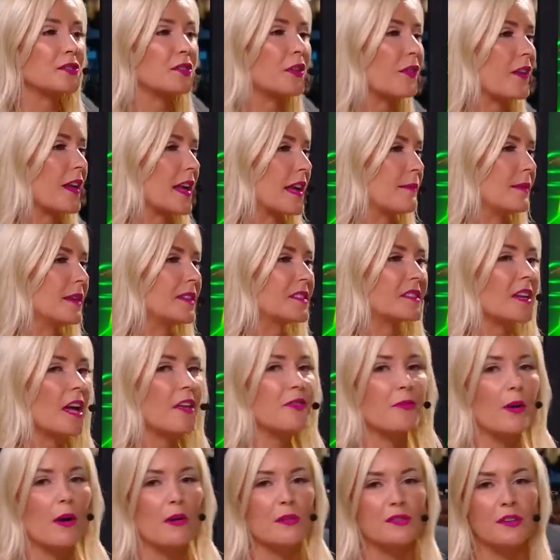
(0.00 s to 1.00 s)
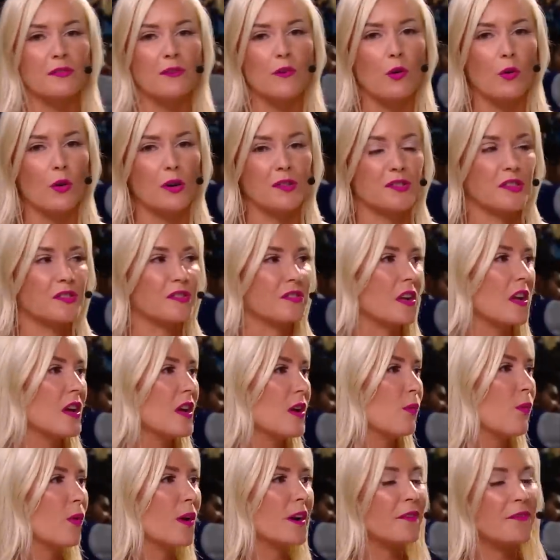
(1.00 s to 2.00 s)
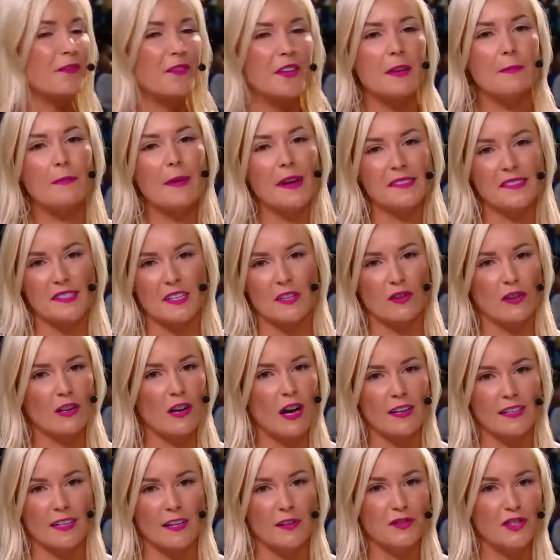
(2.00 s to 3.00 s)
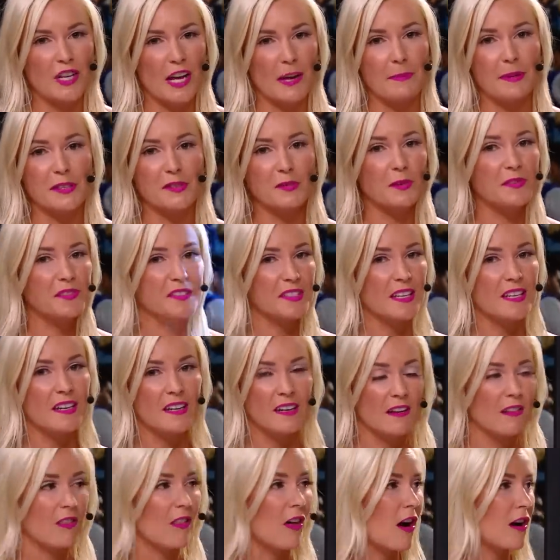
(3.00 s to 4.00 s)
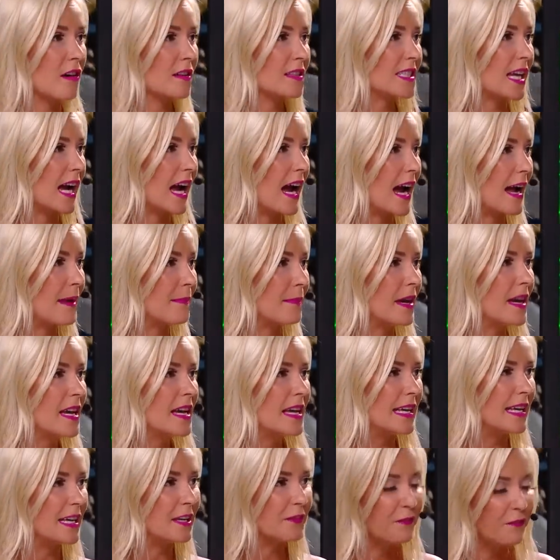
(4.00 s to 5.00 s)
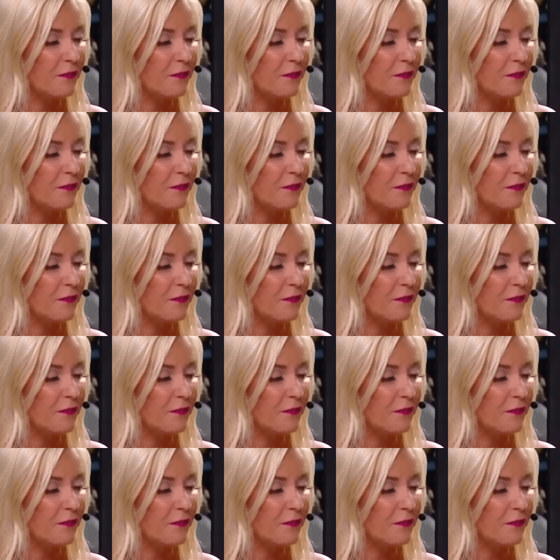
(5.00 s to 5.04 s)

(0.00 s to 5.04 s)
the thing. I mean, Seth Rollins, of course, is one of the best Intercontinental Champions we've seen in a long time. He's